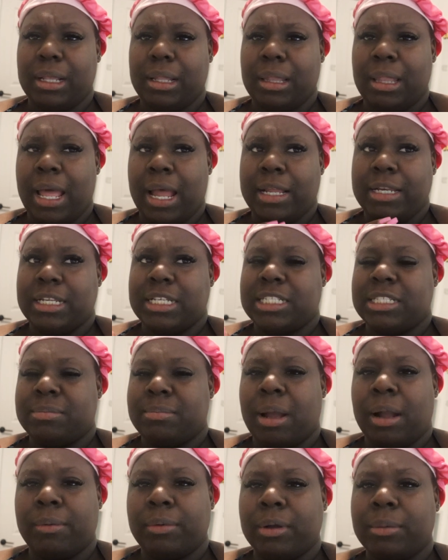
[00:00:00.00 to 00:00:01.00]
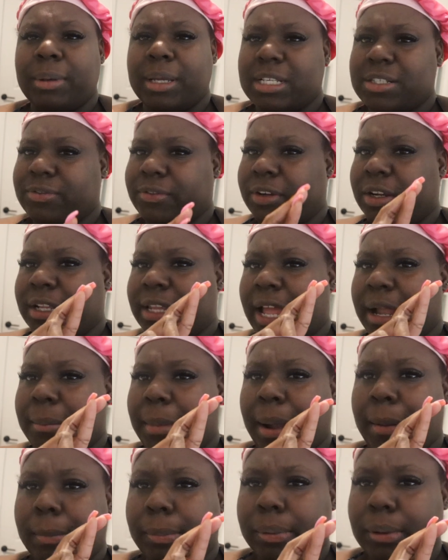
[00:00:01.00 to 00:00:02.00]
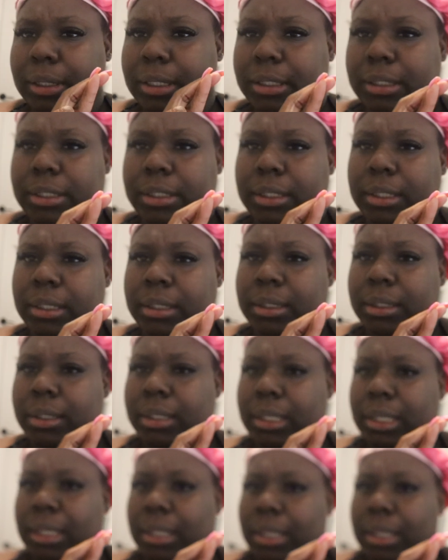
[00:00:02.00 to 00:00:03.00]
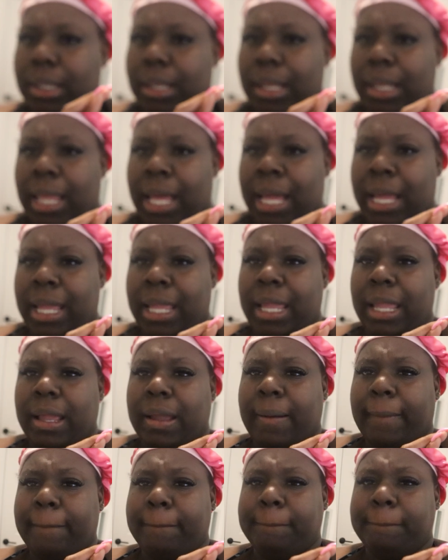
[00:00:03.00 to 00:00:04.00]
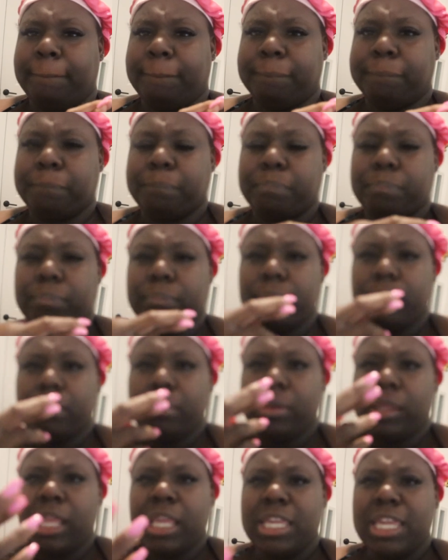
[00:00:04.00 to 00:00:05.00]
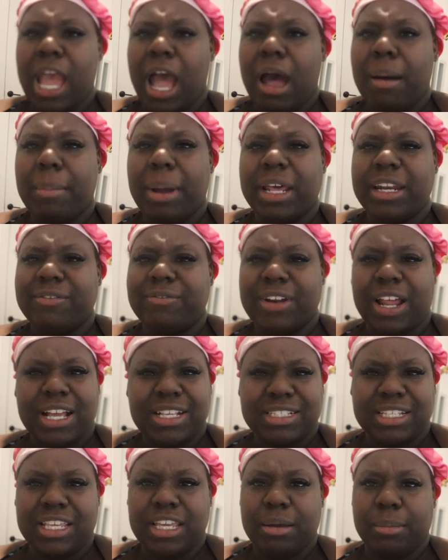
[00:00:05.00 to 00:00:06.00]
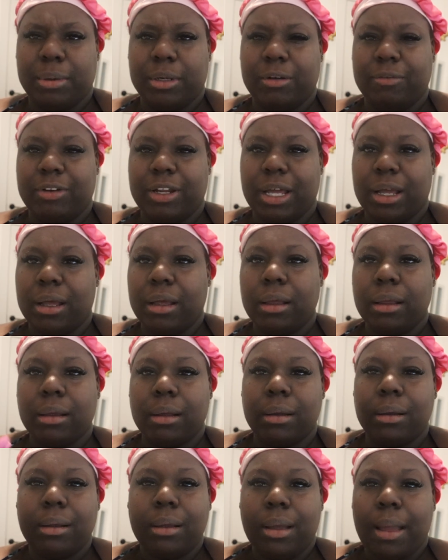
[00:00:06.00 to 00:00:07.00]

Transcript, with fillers: Like, this is my real best friend, like my brother. Like, y'all might have not seen him on the vlog